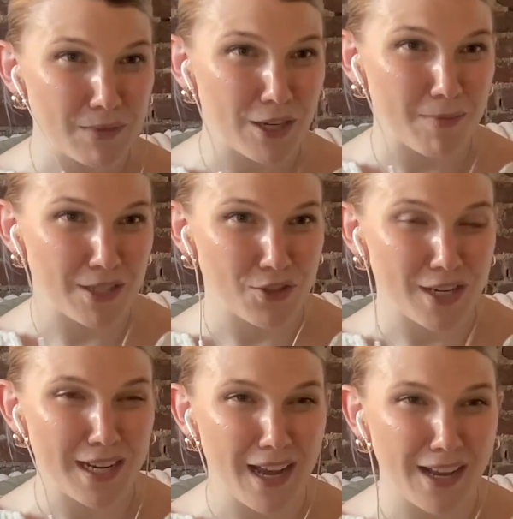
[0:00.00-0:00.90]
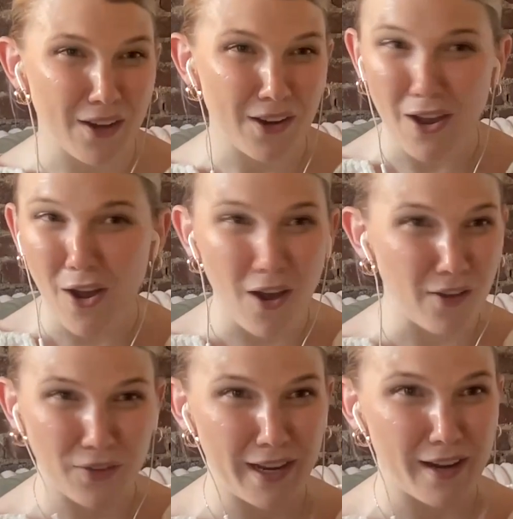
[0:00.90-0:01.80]
here on my street. I got an
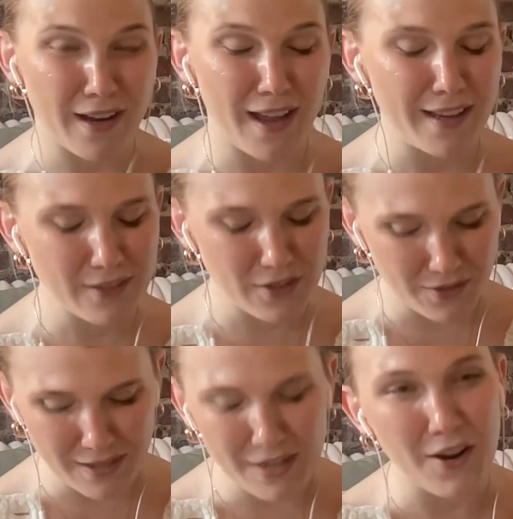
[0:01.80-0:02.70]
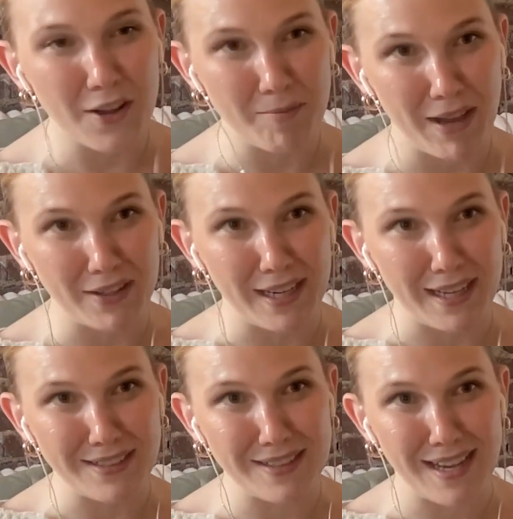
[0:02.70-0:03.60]
awful haircut. You can hear all about it.
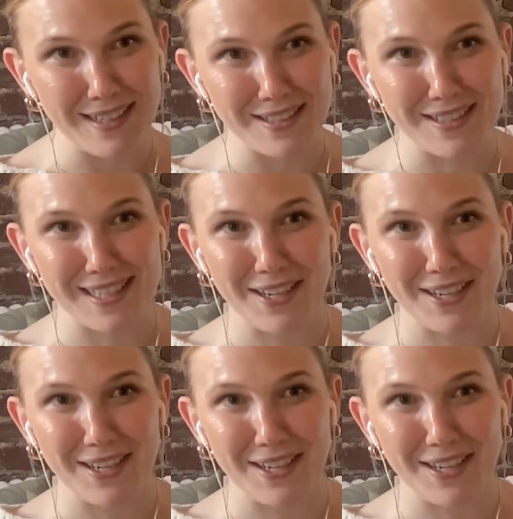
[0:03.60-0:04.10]
I did a